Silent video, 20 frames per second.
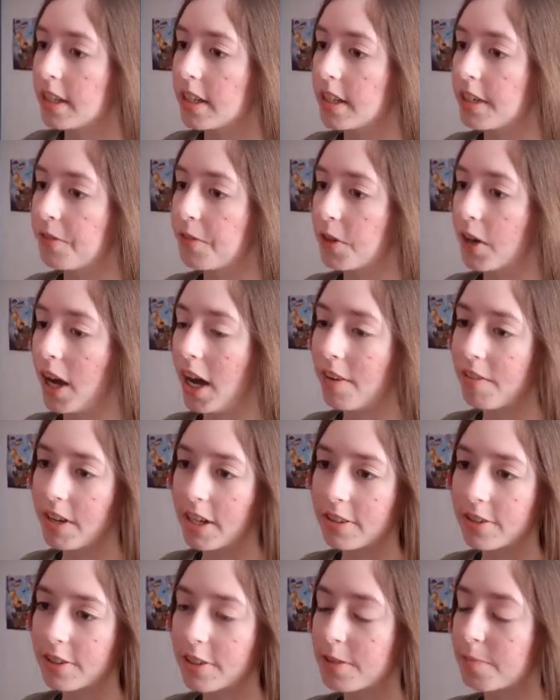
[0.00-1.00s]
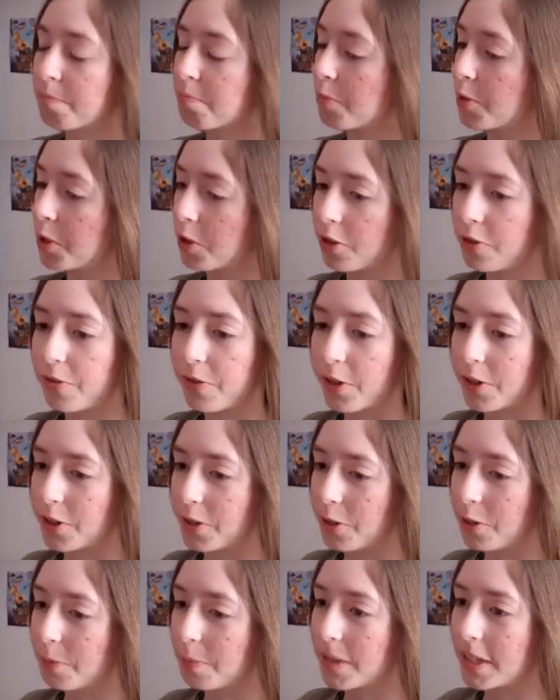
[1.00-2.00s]
If you have an Elder, good for
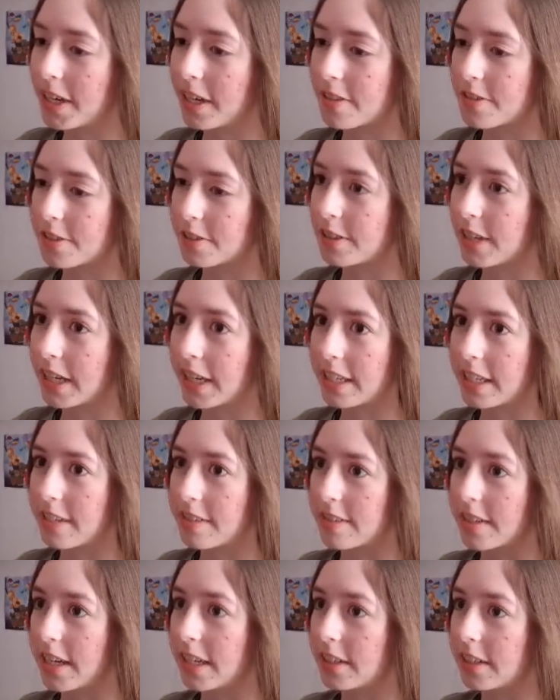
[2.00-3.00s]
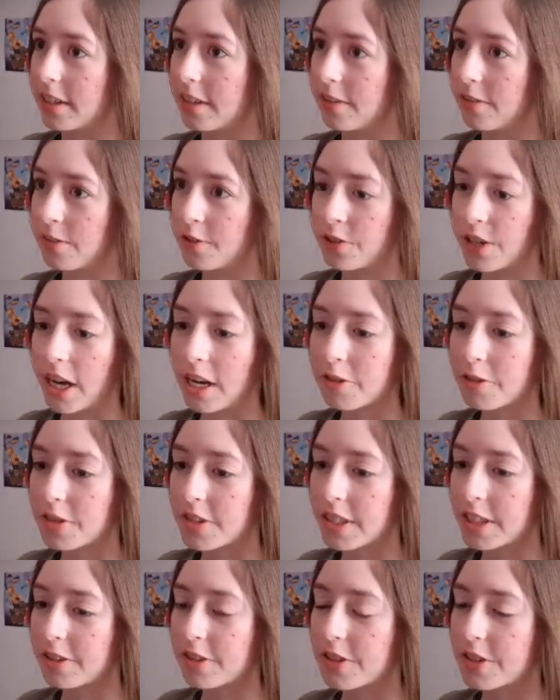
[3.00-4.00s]
you, because look at this, like, the Shadow
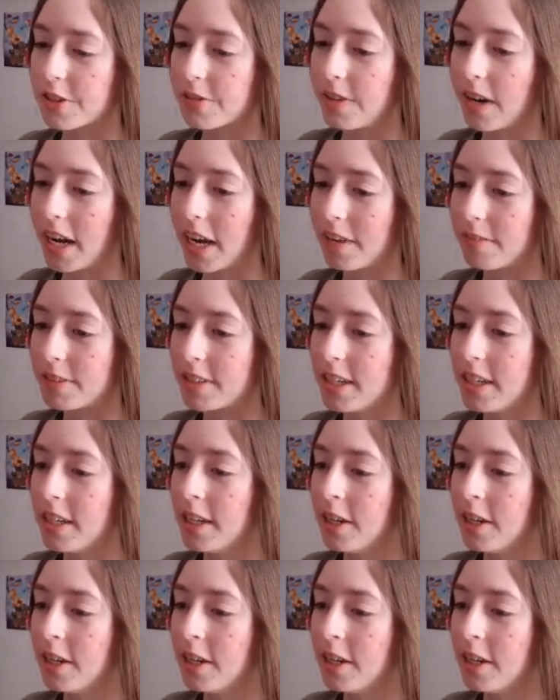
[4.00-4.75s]
Scale survived